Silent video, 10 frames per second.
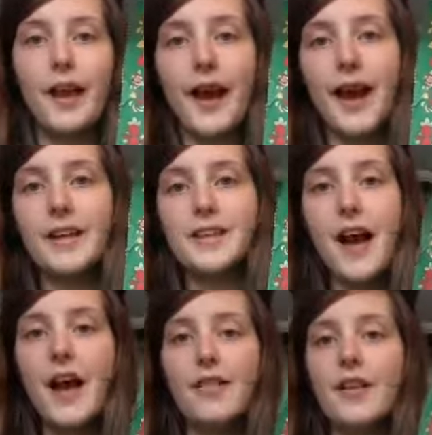And
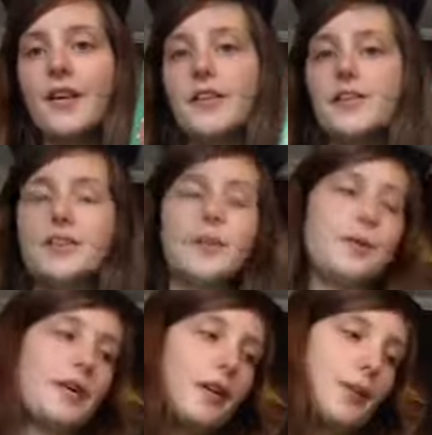I think that's so
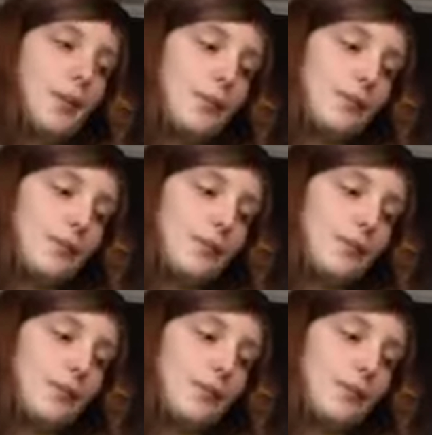cute.